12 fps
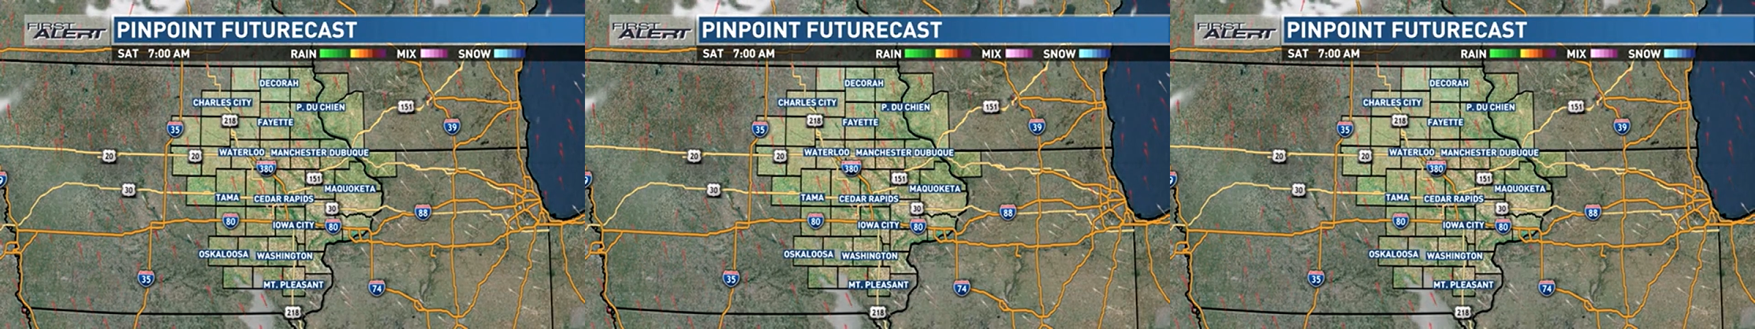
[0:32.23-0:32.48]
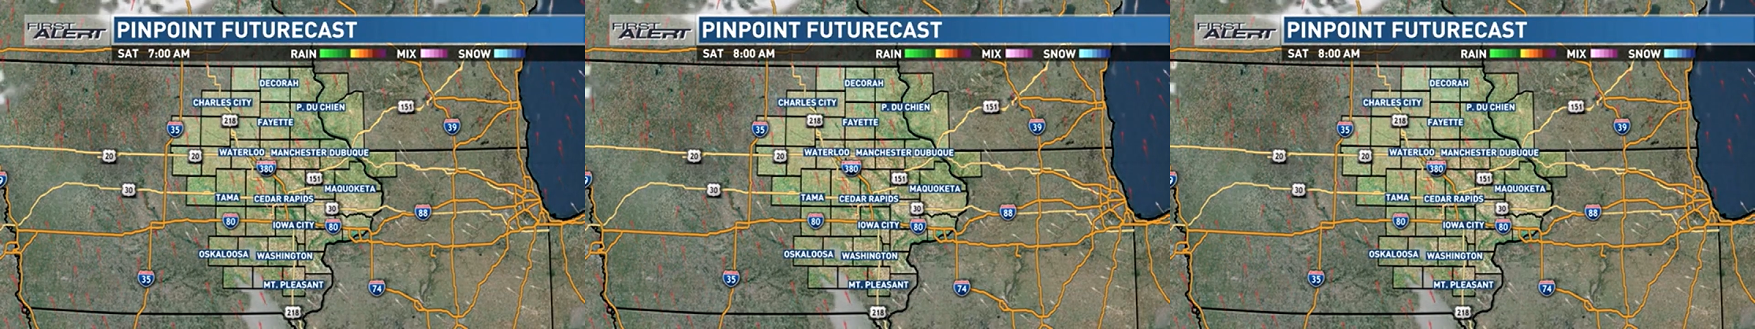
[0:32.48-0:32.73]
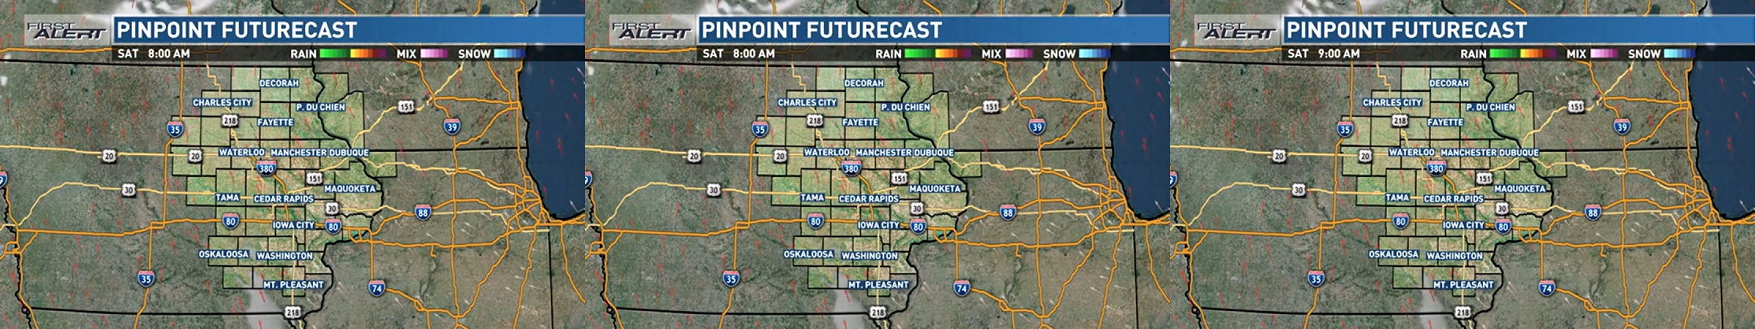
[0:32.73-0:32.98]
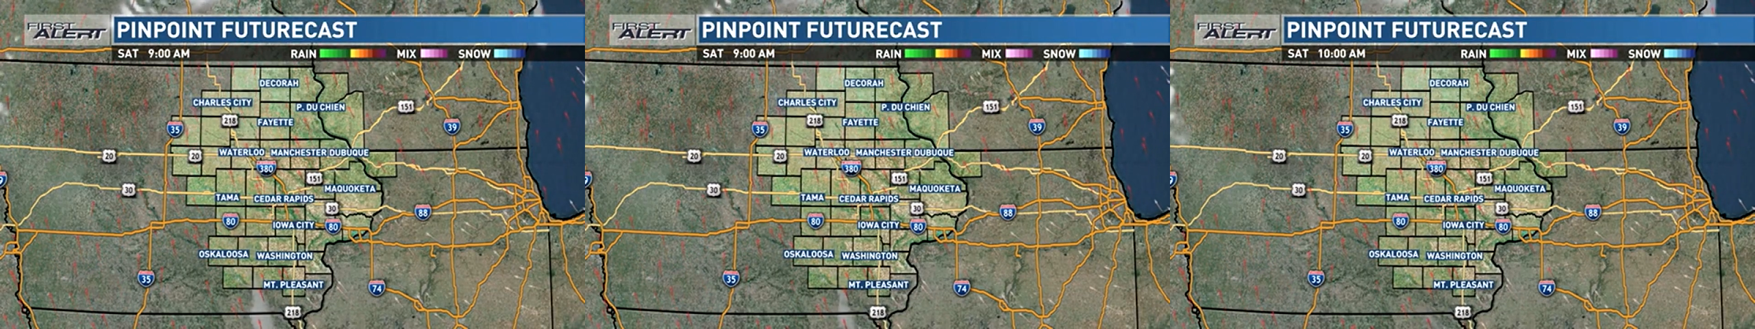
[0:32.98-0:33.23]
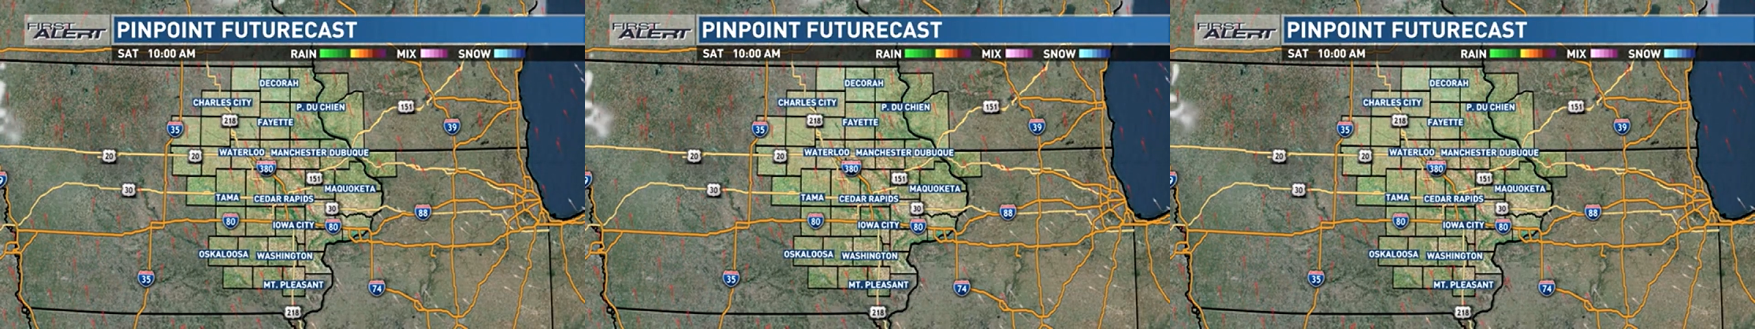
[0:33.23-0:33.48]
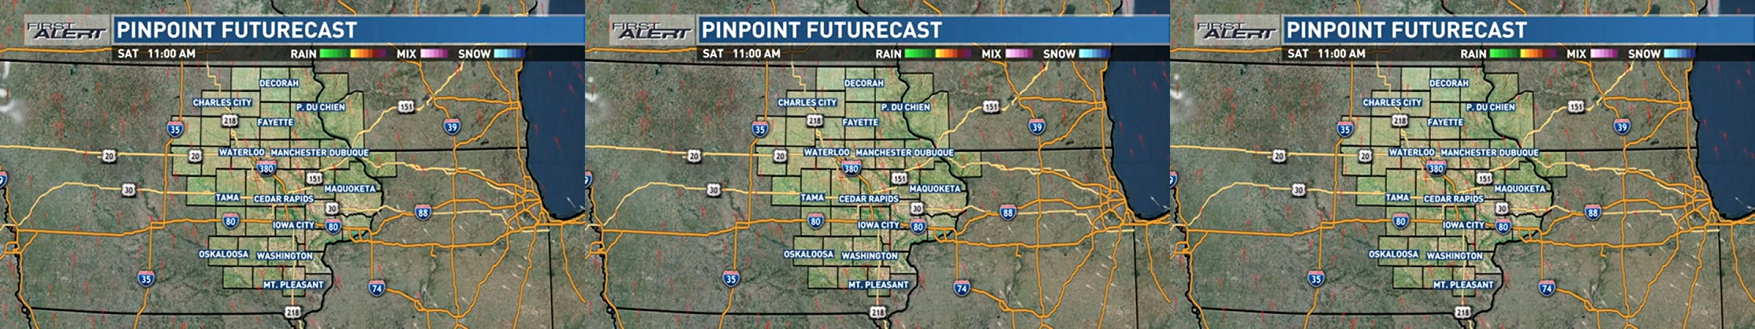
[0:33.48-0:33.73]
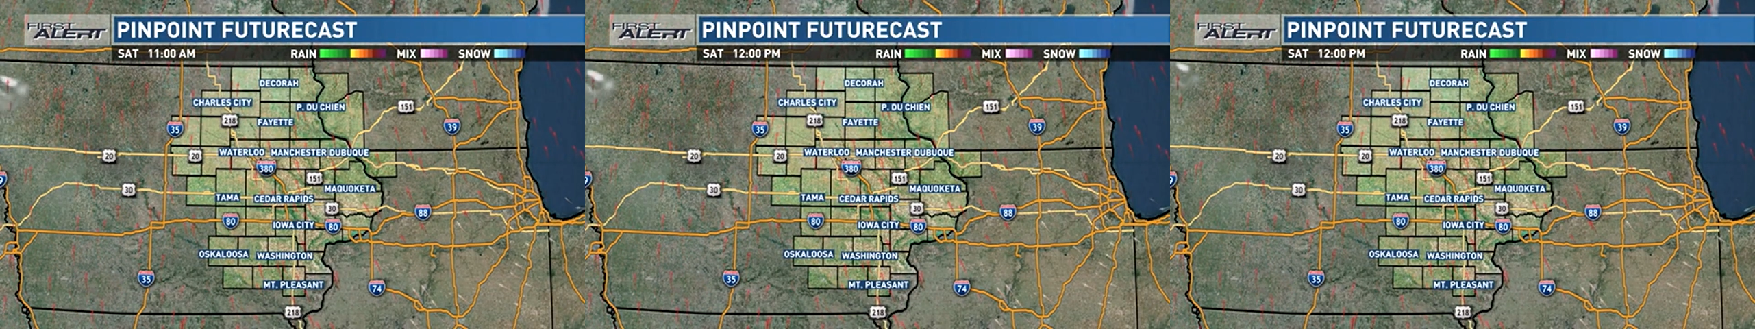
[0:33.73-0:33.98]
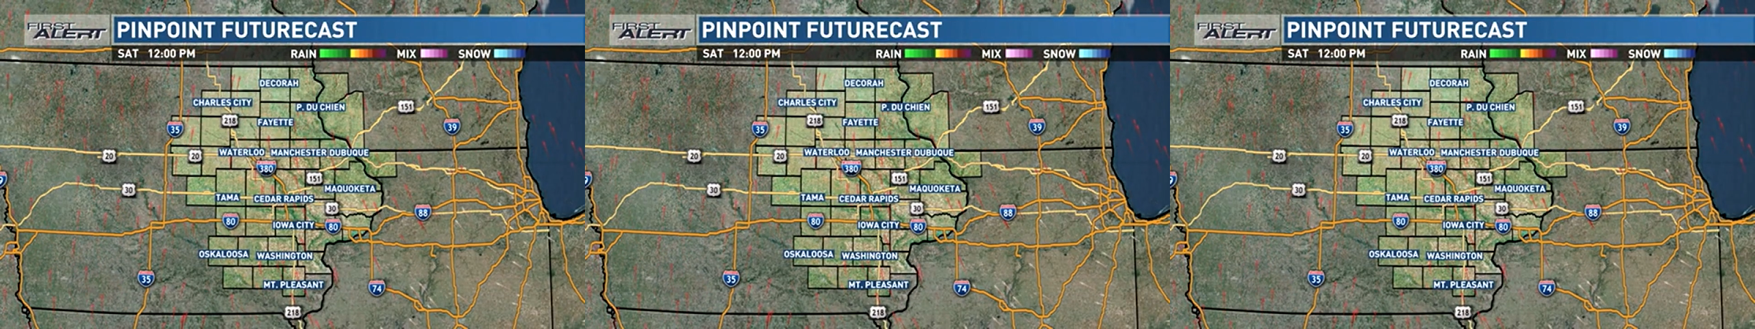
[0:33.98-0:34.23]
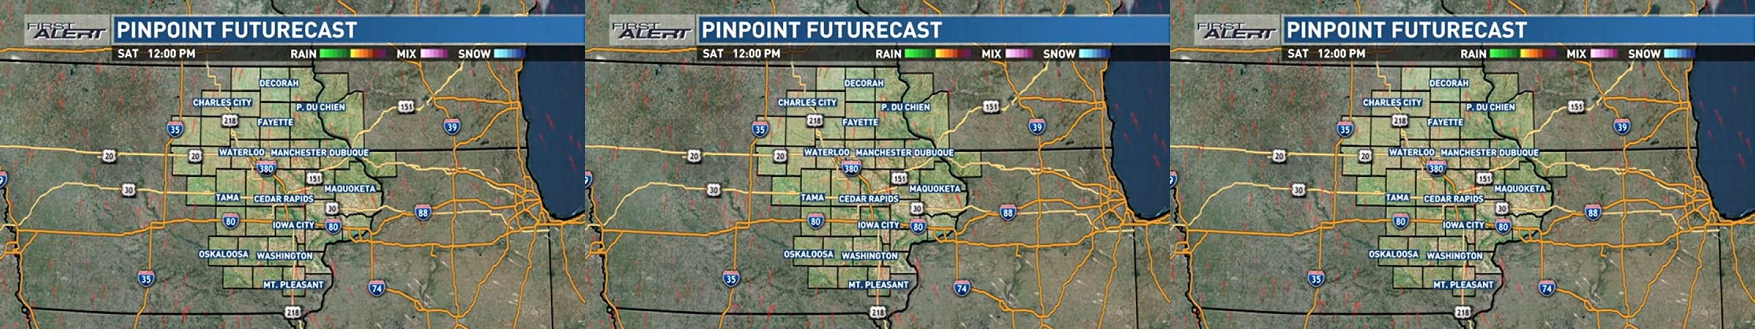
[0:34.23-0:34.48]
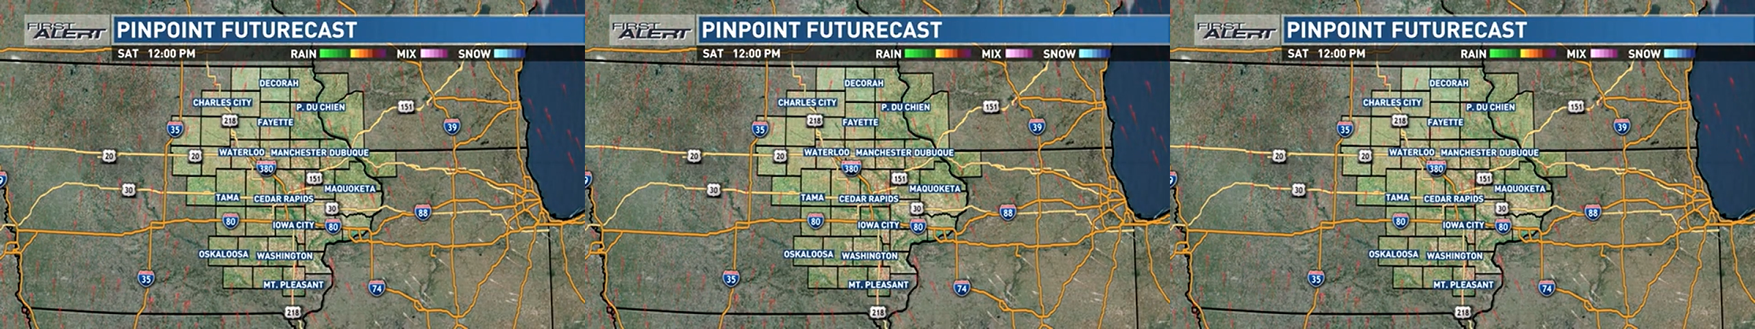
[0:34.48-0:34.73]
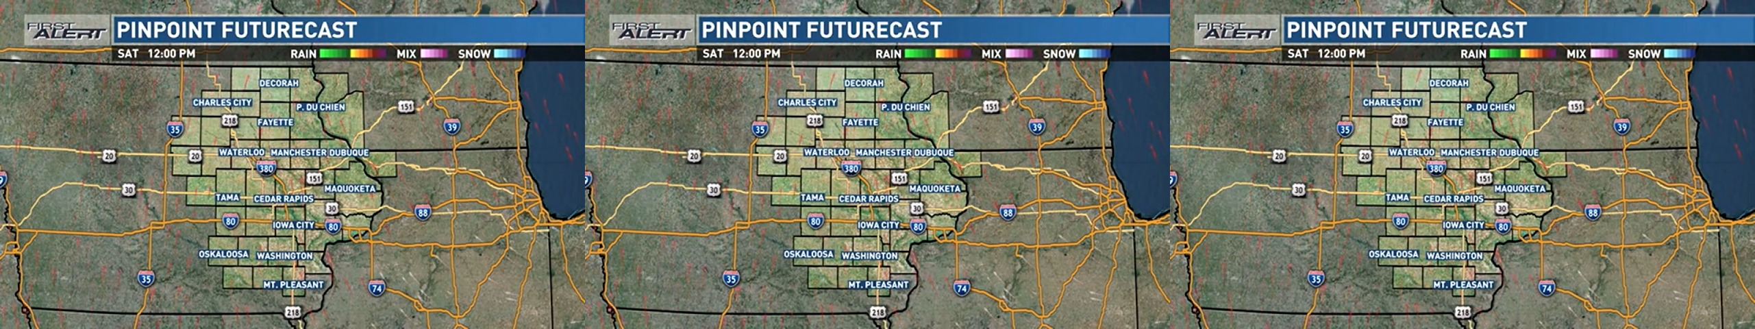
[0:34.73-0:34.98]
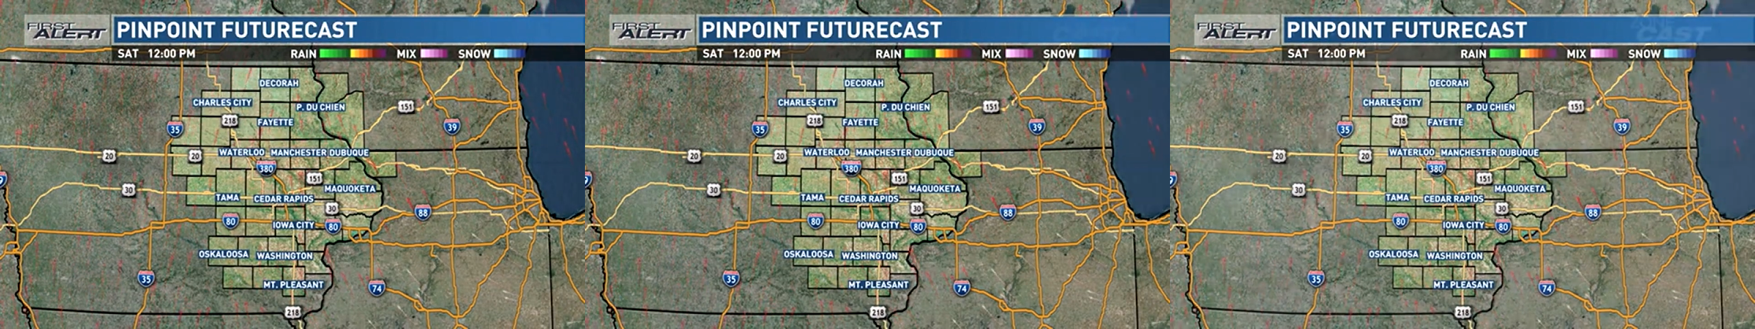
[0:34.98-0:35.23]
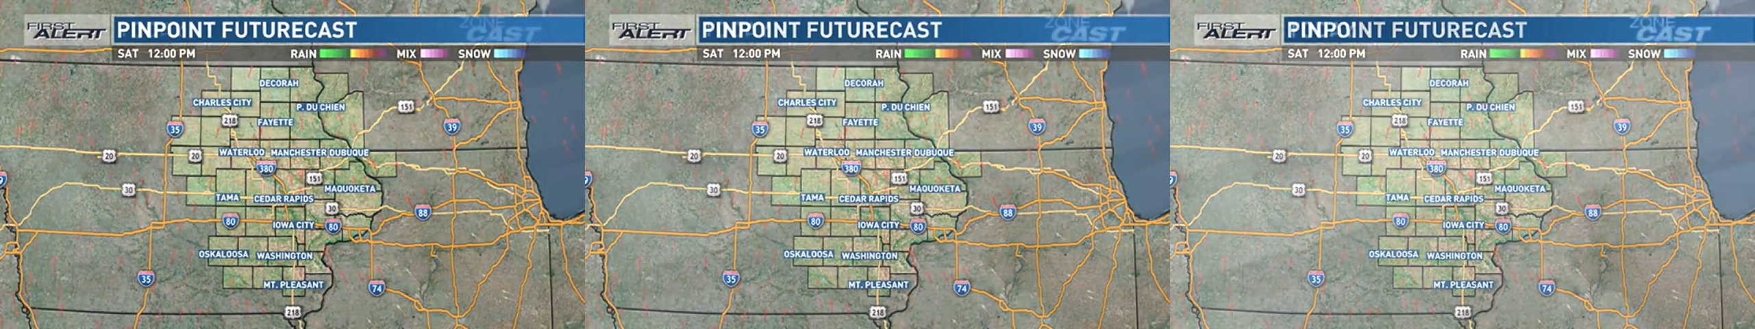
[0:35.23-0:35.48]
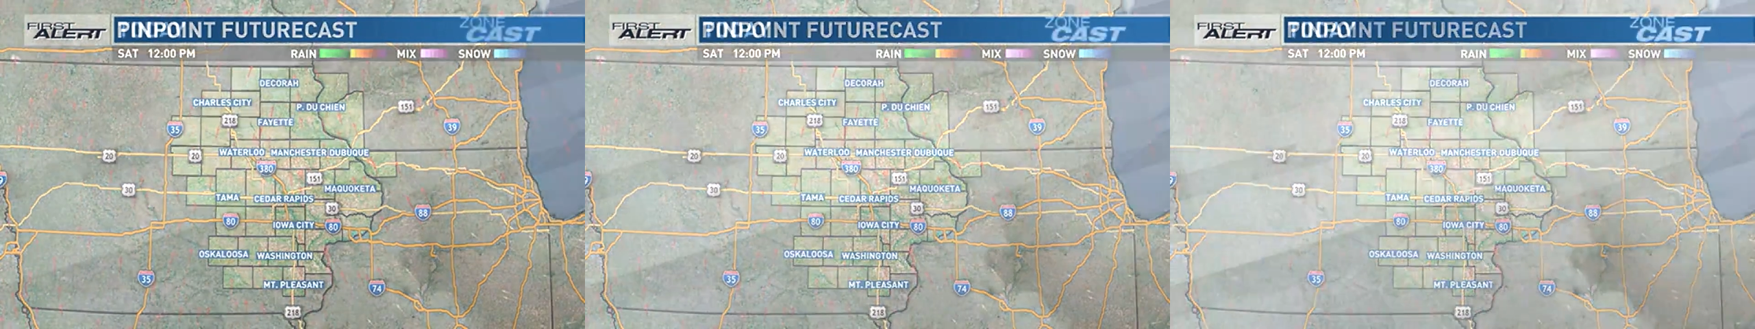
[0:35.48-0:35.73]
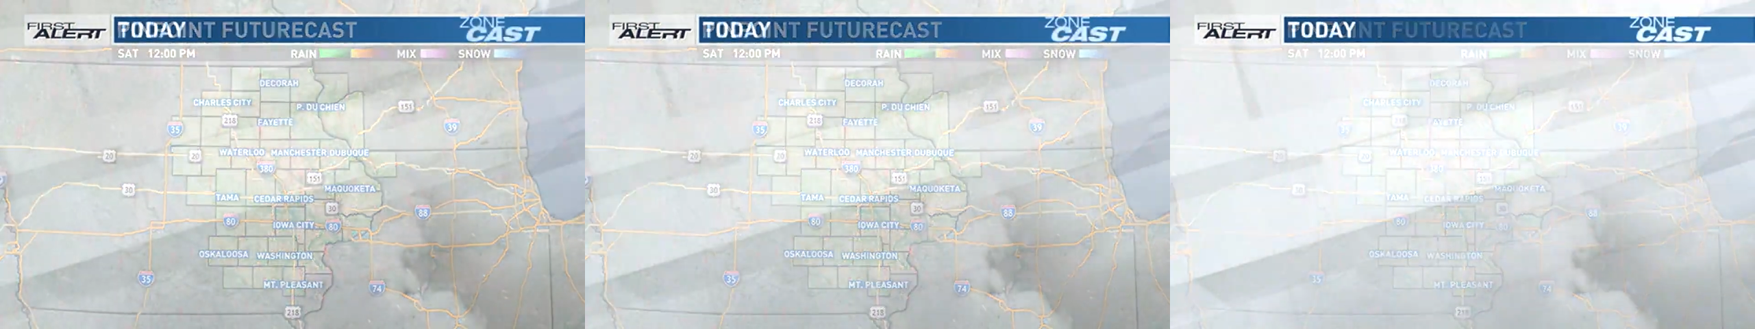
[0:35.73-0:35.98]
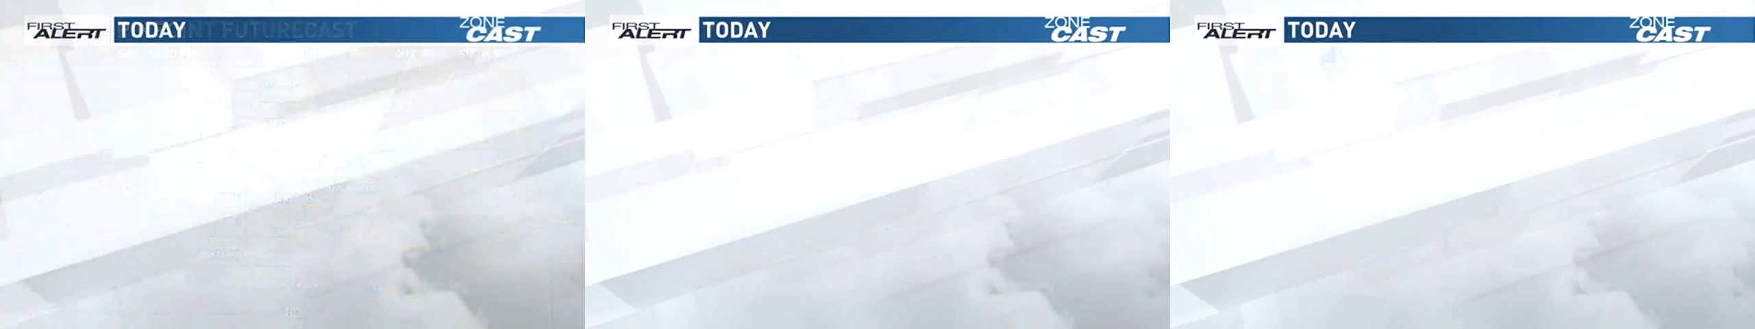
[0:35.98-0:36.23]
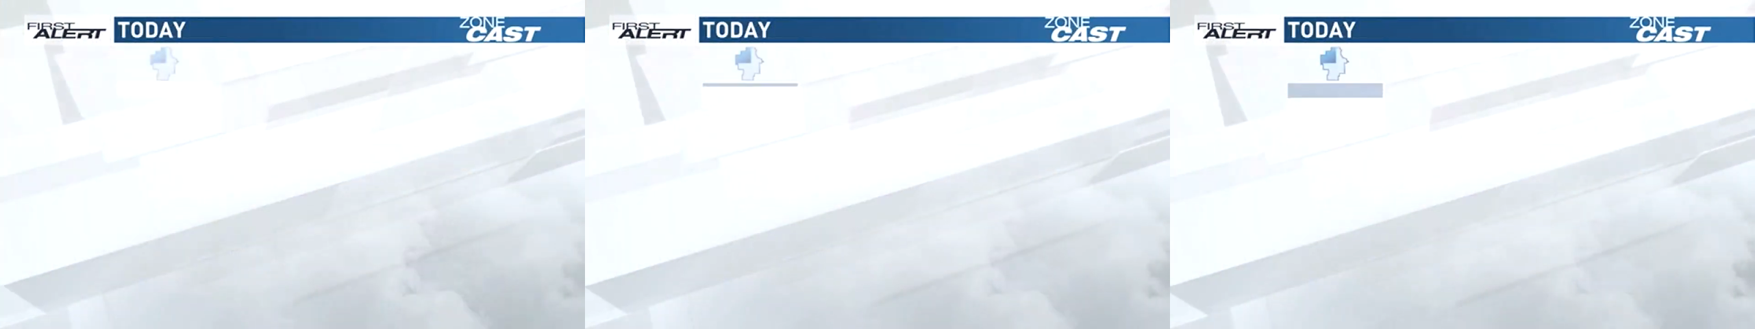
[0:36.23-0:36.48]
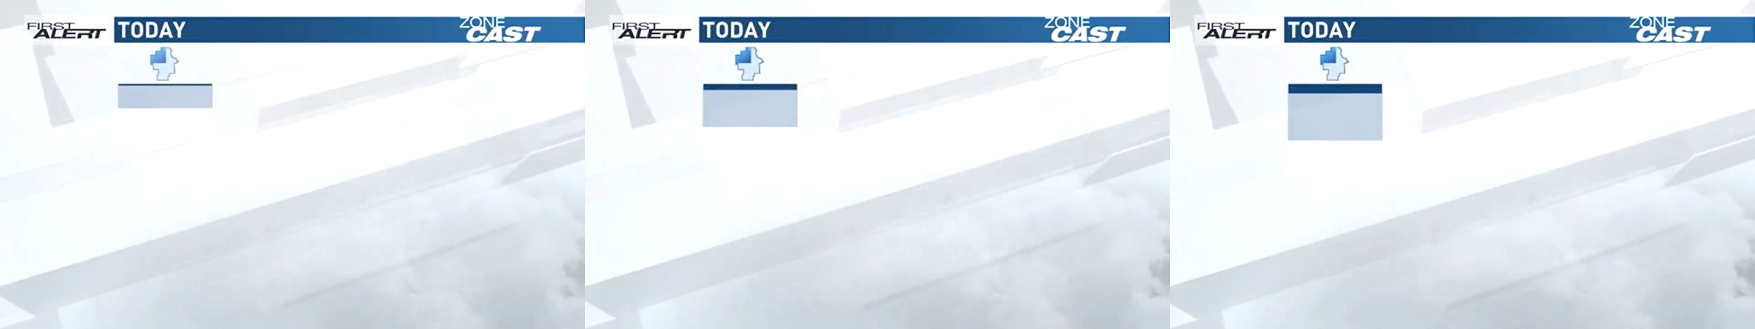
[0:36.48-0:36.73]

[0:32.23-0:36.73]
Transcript: (no speaker visible)